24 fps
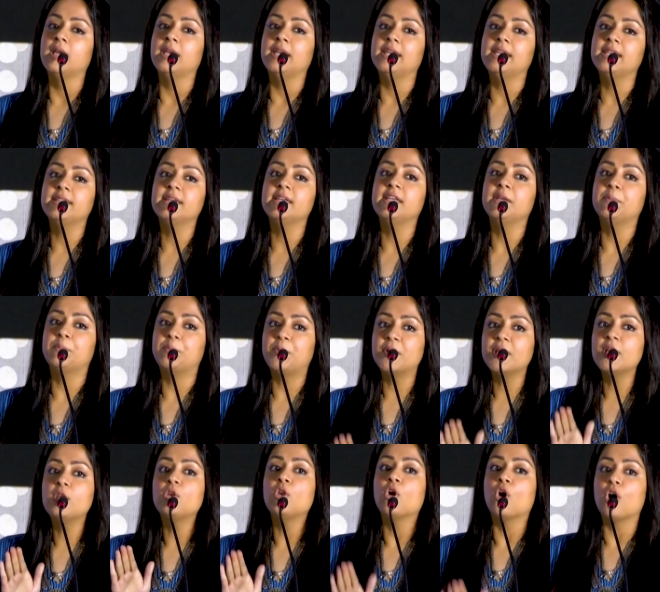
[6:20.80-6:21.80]
this
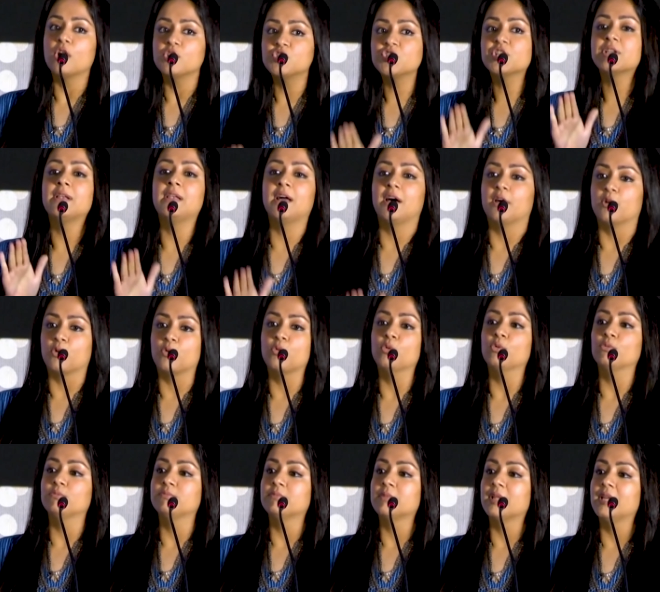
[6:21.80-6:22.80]
is logical.
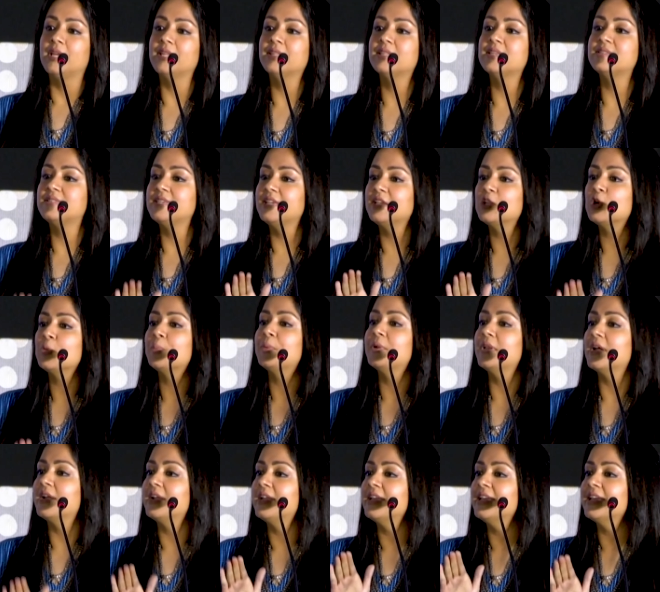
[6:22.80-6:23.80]
In the scene,
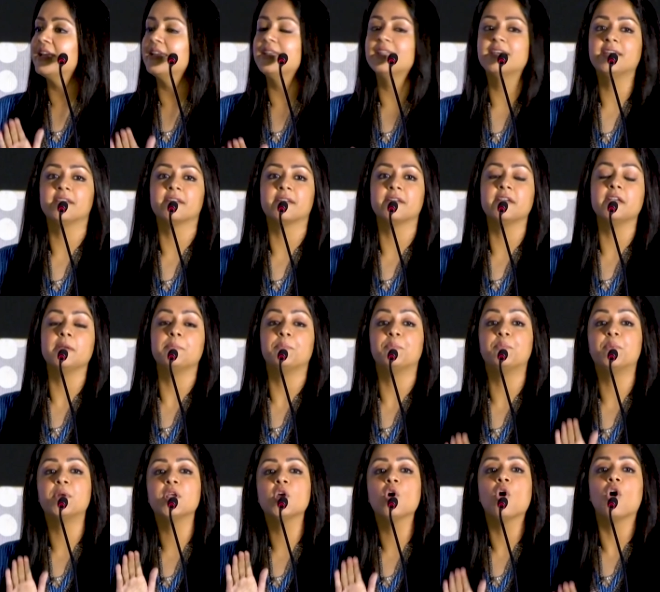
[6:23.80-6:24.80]

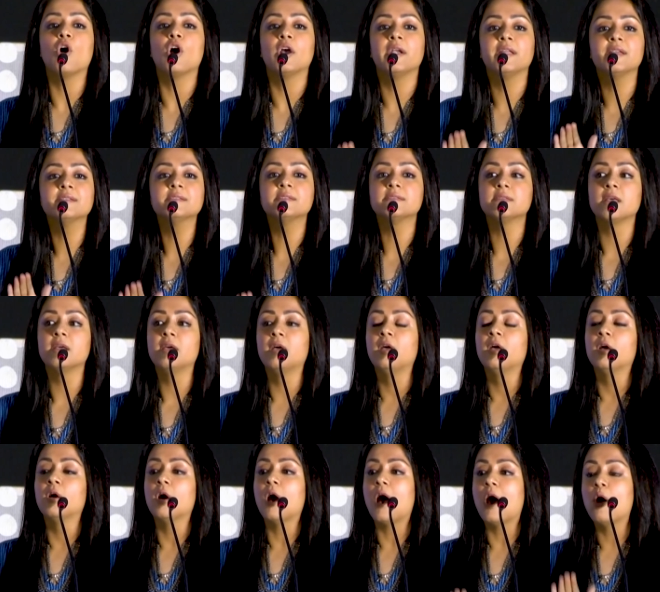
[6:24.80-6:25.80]
audience,
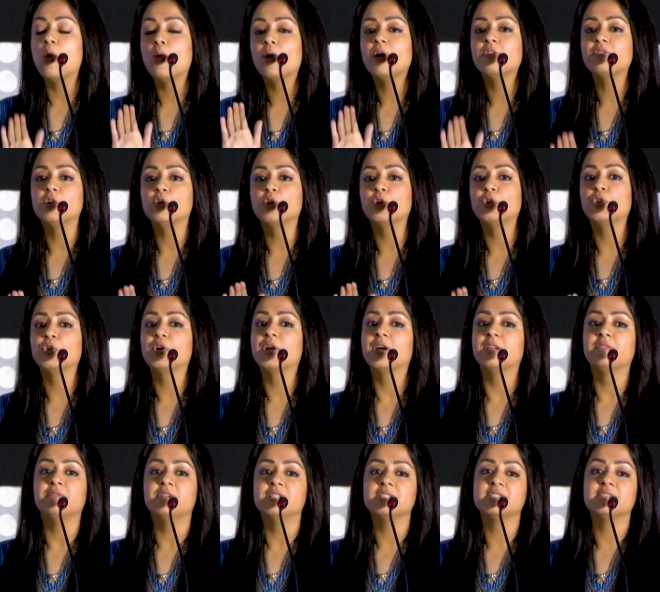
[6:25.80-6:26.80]
how are we going to
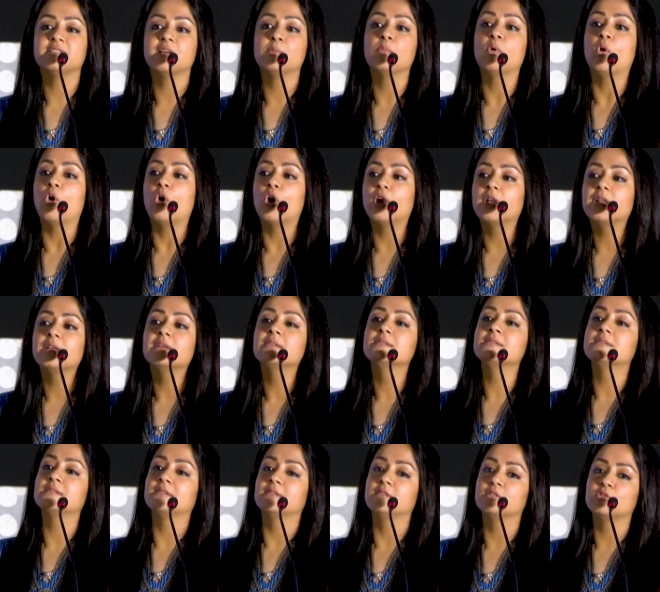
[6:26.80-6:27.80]
convince them?
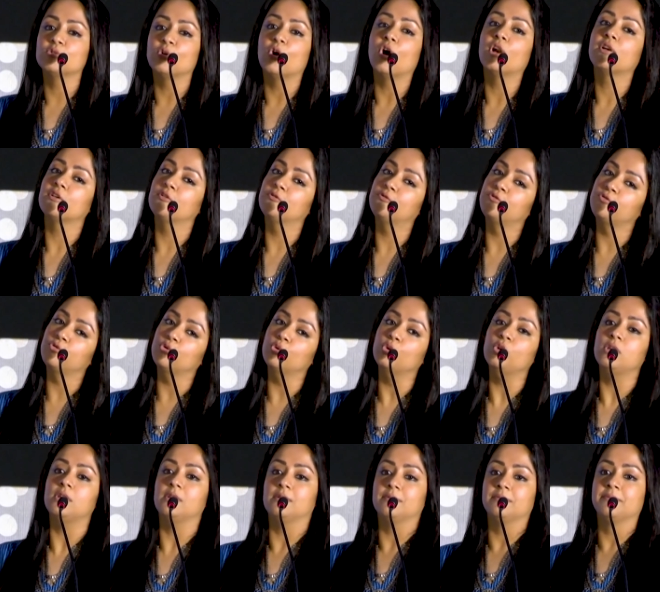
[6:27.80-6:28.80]
Audience is not a
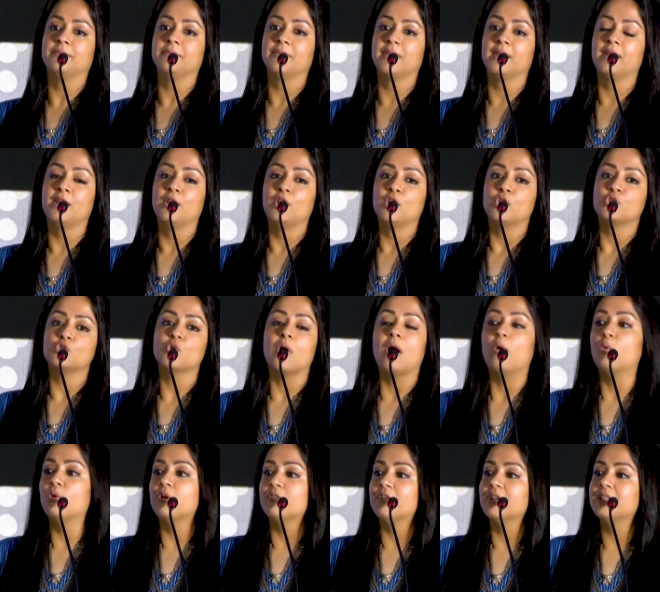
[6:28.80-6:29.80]
fool. So,
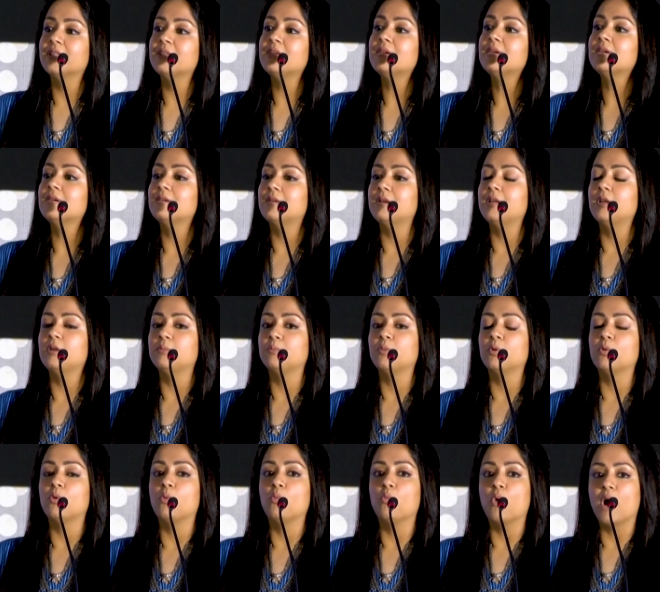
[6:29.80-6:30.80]

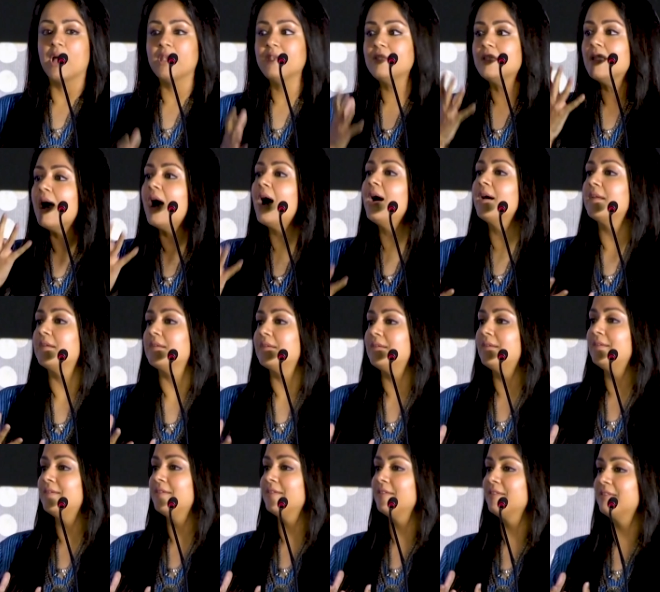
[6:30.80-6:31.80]
one hour,
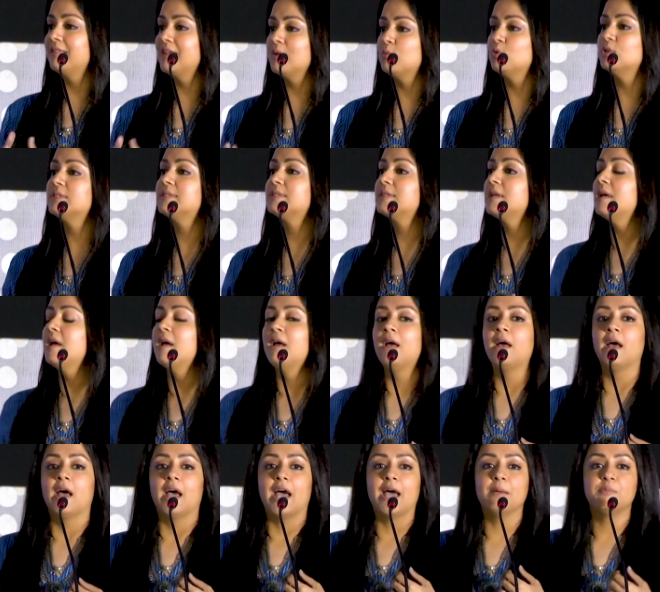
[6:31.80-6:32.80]
there was
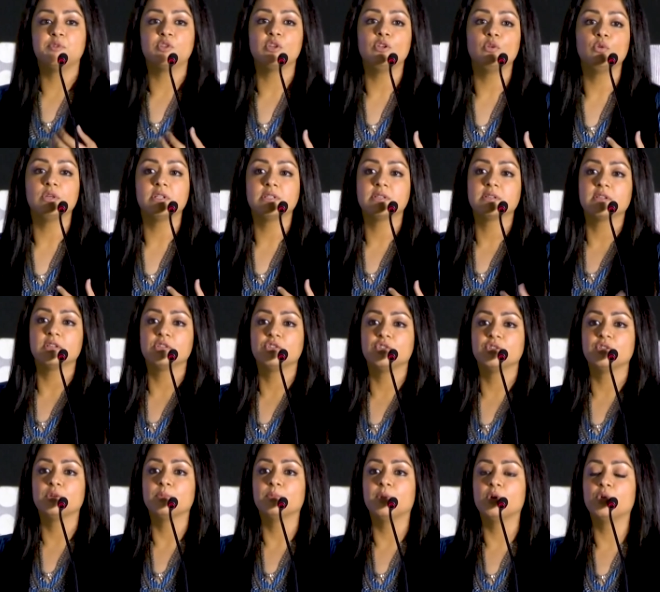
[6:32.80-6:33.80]
absolute
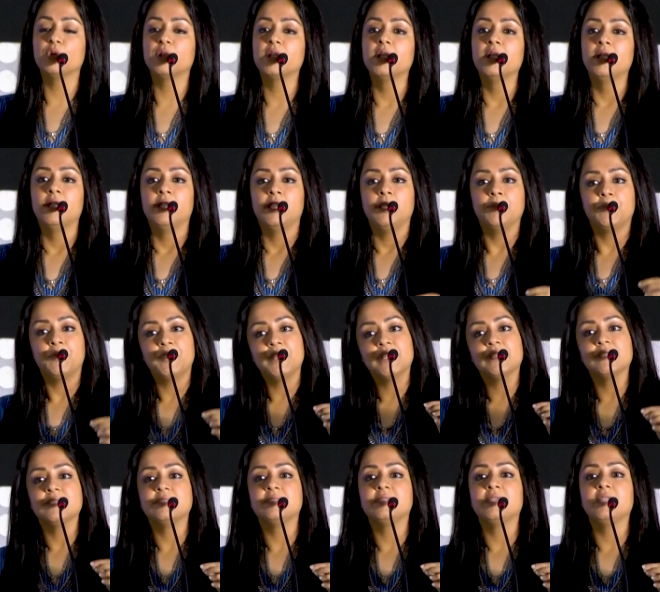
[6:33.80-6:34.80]
discussion about
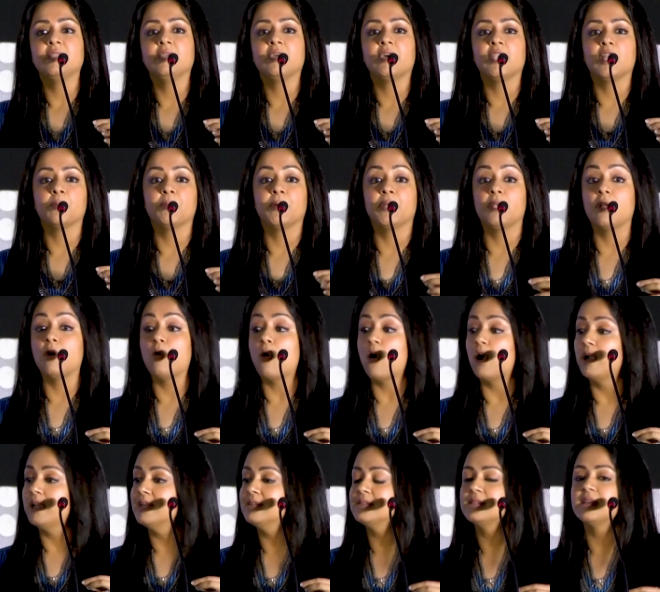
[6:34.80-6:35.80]
in the scene correct panla
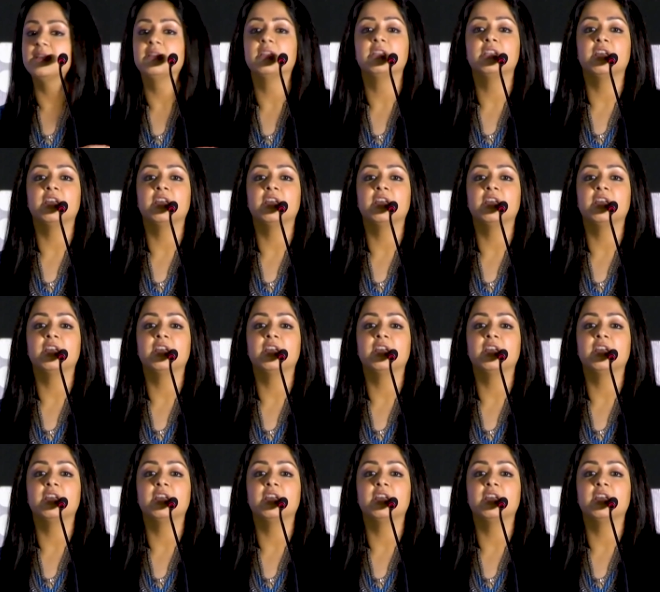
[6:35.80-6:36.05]
audience enna